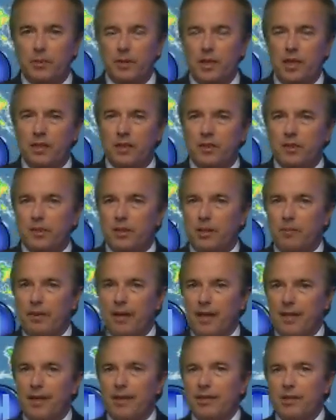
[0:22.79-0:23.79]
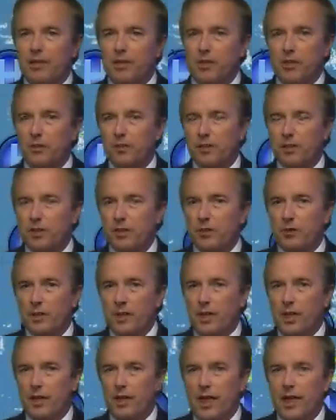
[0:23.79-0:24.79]
we need to start paying attention to what's going
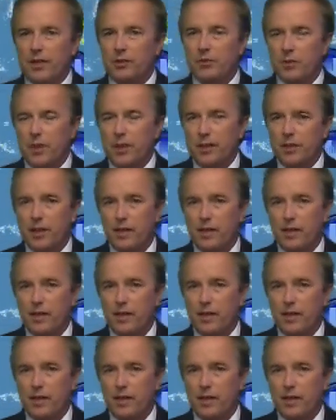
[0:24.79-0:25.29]
on next week.